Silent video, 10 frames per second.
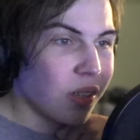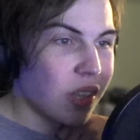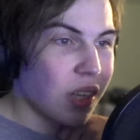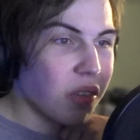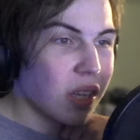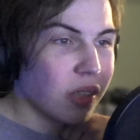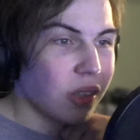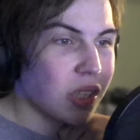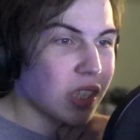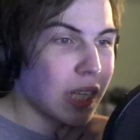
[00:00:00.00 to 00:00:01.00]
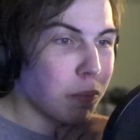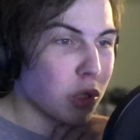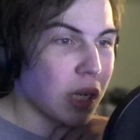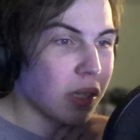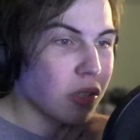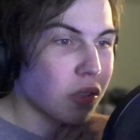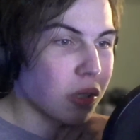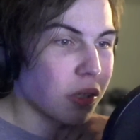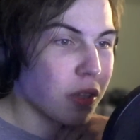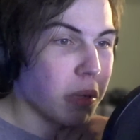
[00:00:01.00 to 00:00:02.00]
They've caught the escaped child,
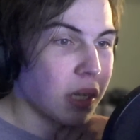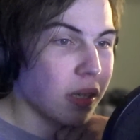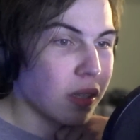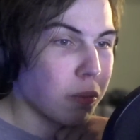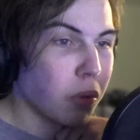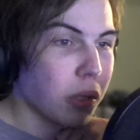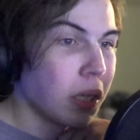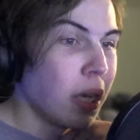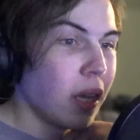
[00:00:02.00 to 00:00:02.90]
sir, the buccaneer boy.